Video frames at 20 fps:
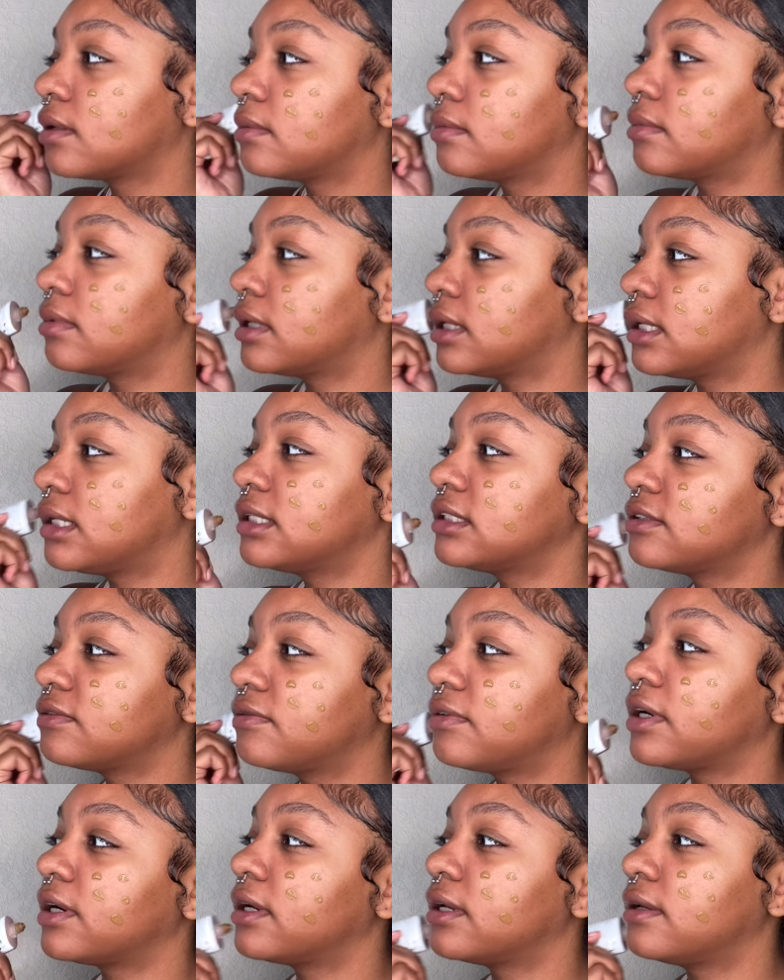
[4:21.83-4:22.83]
but it is a
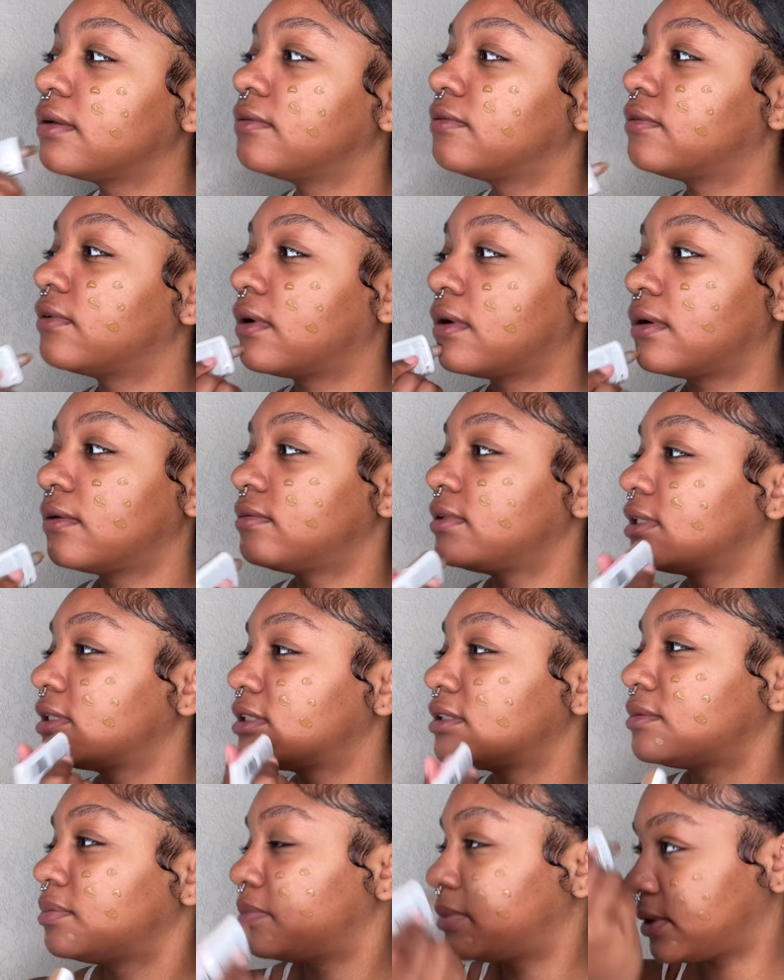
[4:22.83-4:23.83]
very involved
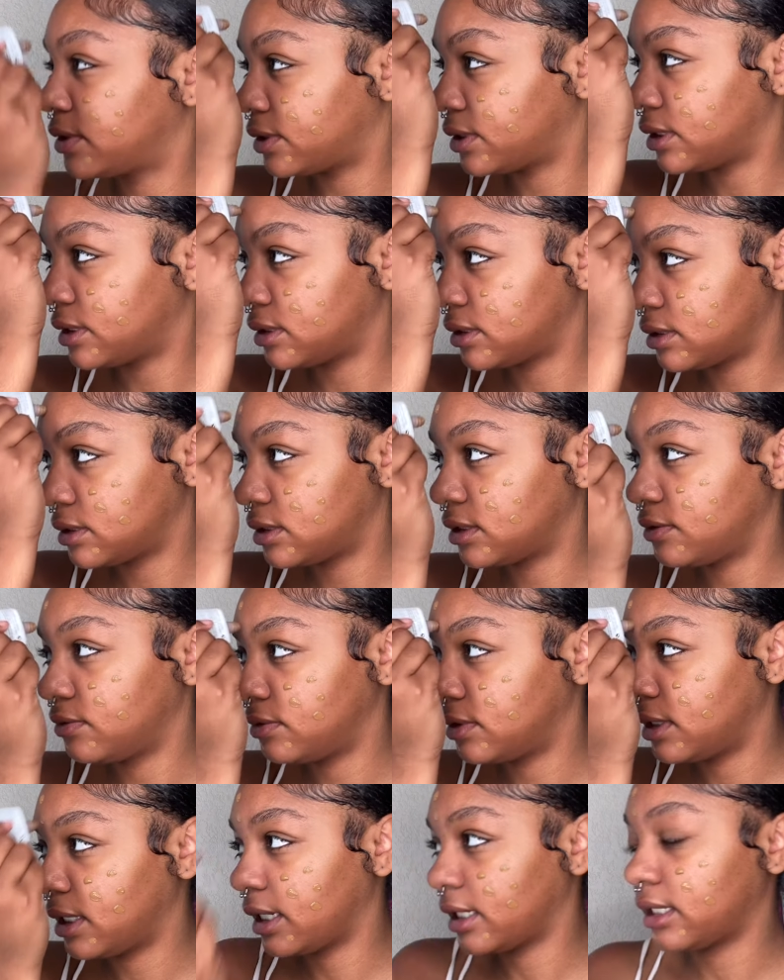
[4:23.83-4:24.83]
experience if
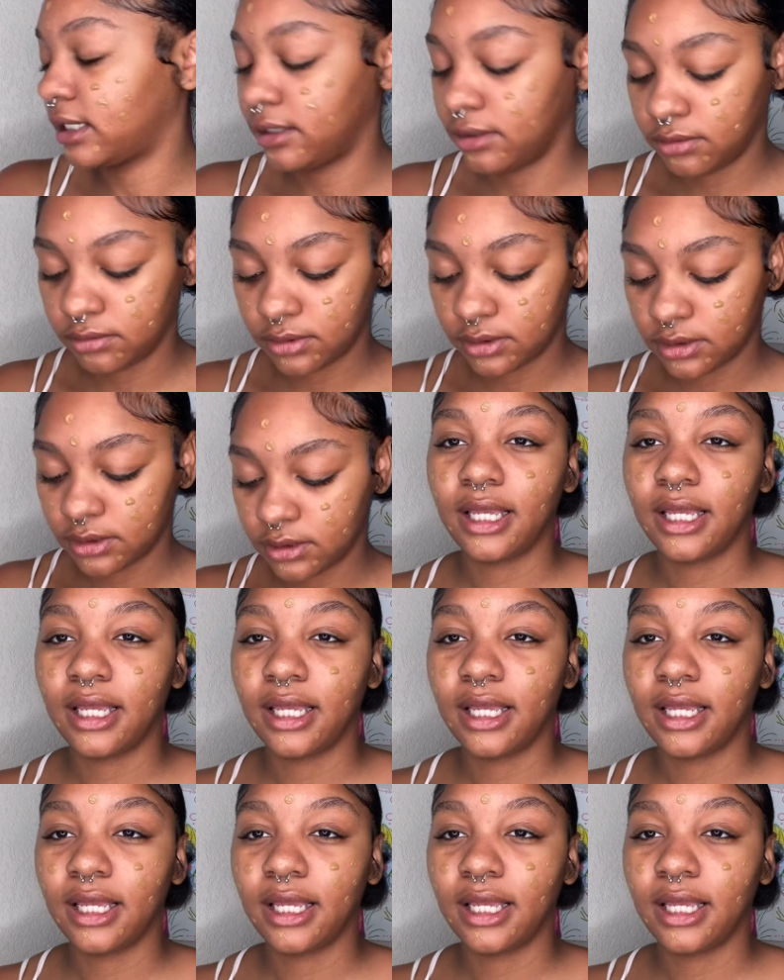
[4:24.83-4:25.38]
that counts.